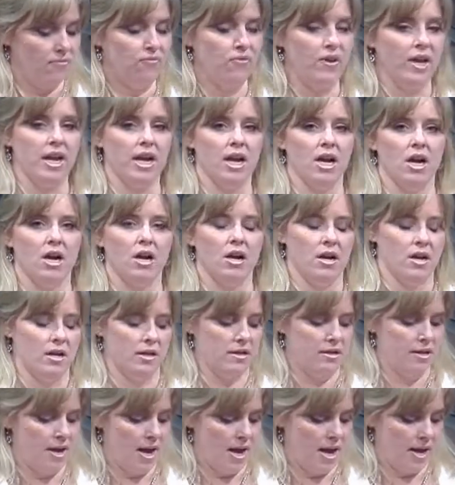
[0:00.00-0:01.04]
Fear
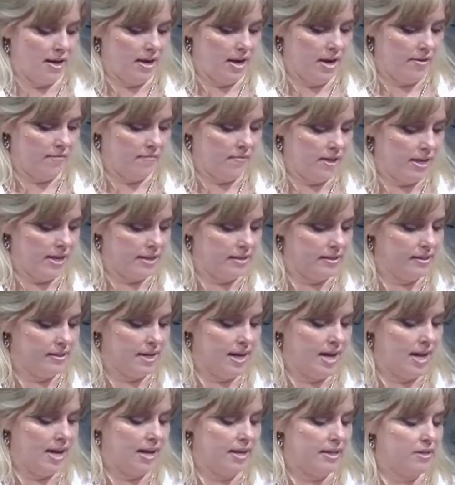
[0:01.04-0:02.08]
none of these
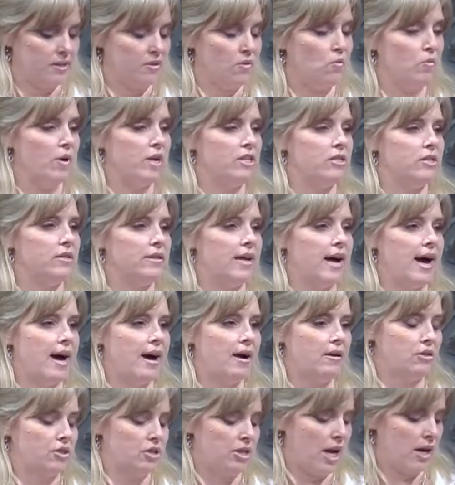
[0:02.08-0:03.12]
things which
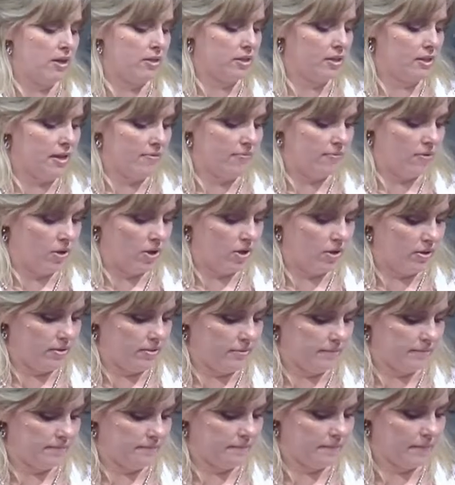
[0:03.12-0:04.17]
thou shalt suffer.
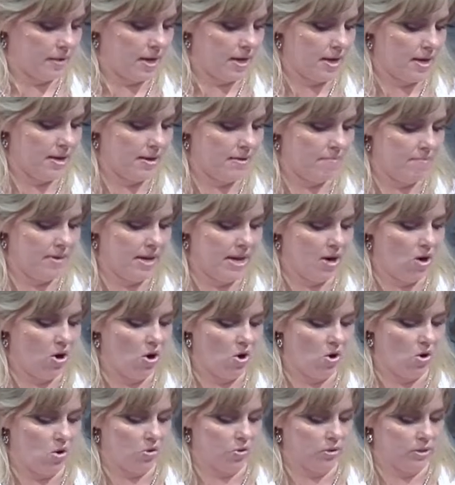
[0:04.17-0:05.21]
Amen.
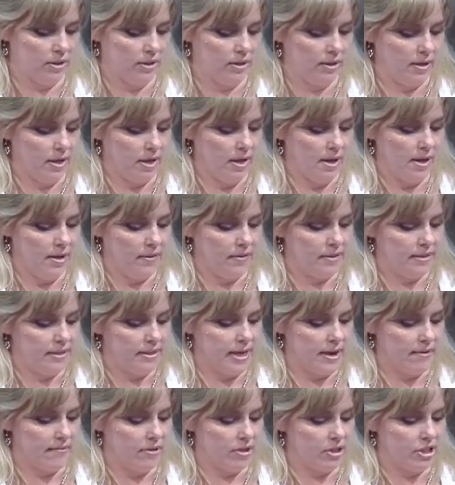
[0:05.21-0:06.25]
Behold, the
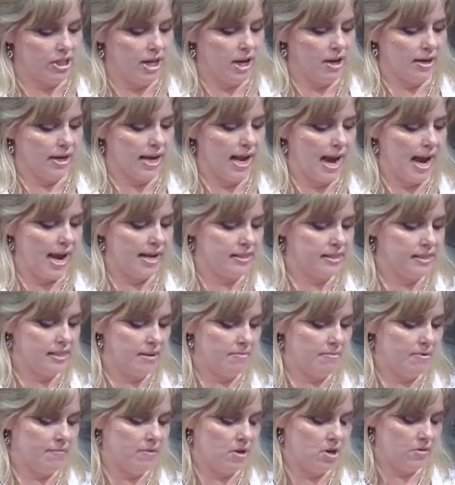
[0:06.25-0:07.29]
devil shall cast
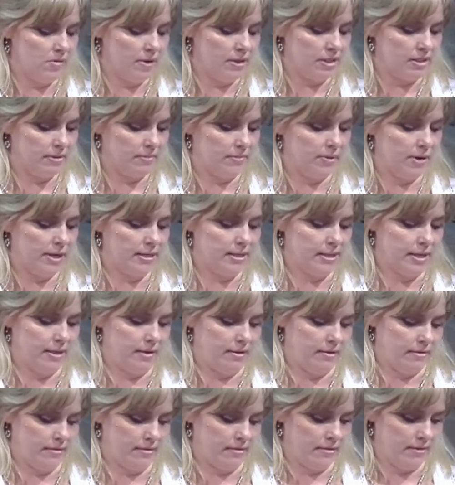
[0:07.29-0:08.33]
some of you into
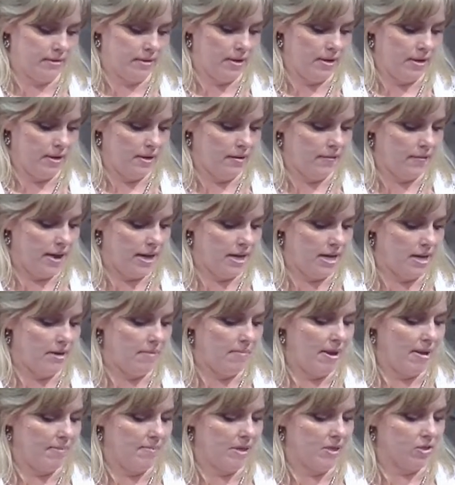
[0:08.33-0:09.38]
prison, that ye
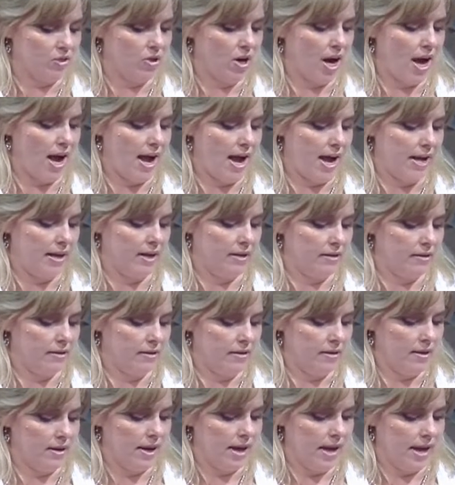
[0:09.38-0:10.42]
may be tried,
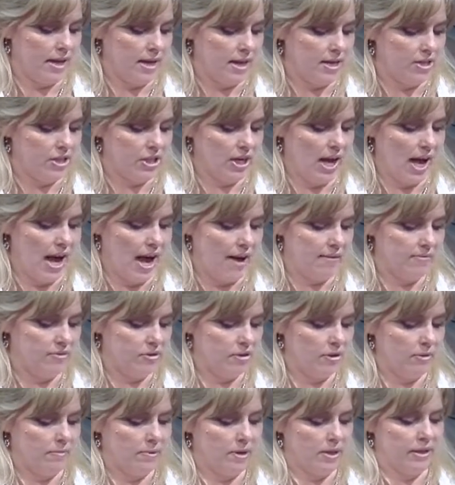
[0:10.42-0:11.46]
and ye shall have
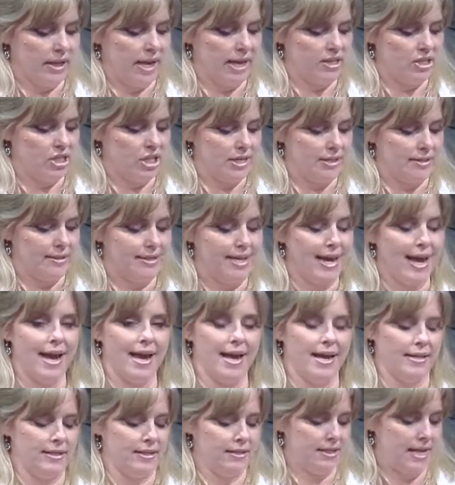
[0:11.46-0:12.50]
tribulation
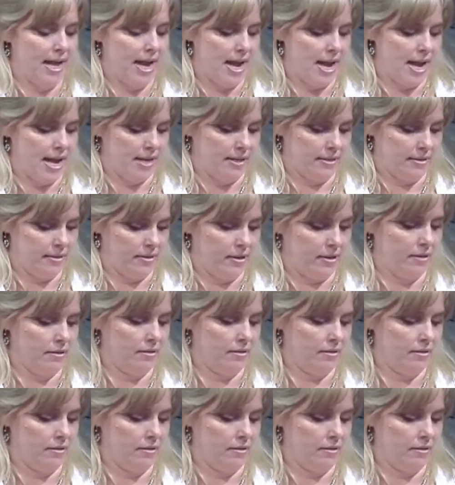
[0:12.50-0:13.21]
ten days.